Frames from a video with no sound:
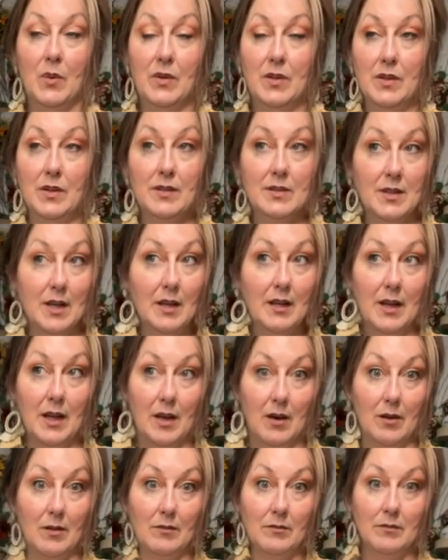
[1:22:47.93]
with
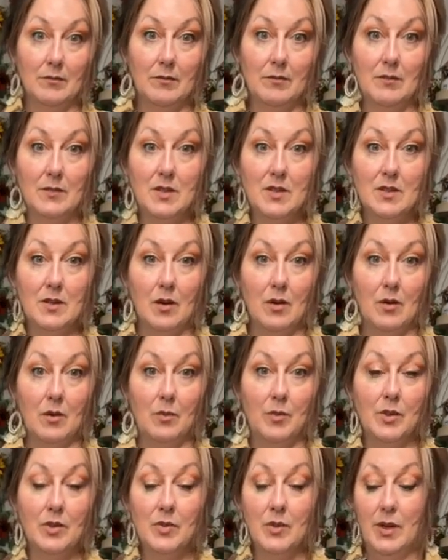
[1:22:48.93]
skincare.
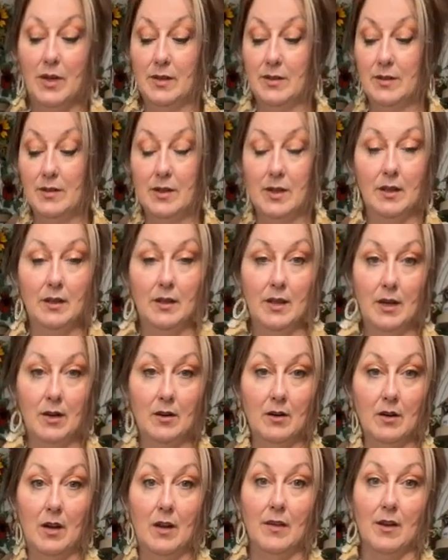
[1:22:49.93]
So between
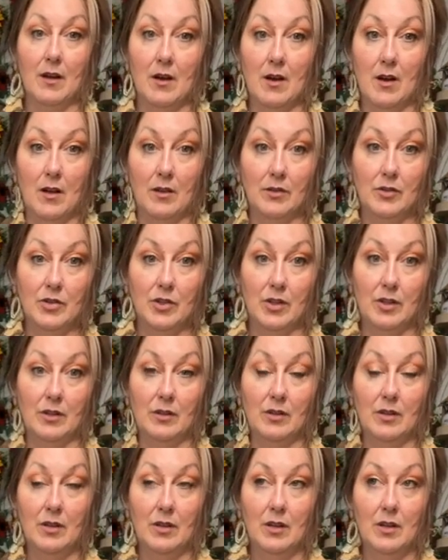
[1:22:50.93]
skincare and the collagen,